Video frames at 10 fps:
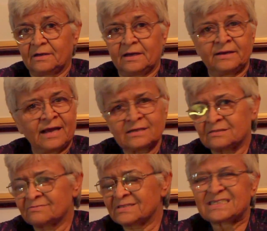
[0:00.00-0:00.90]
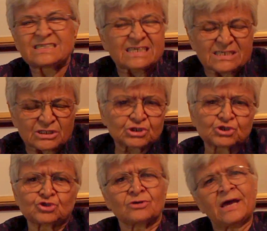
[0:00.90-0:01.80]
an activist
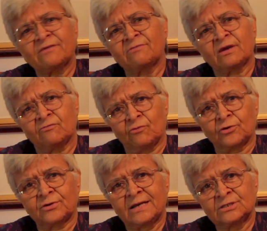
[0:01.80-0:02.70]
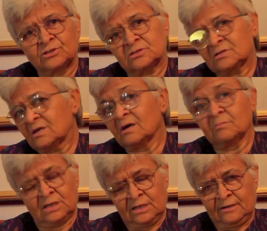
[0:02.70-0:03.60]
striving for religious
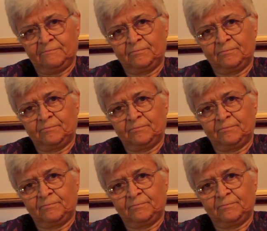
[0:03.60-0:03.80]
harmony.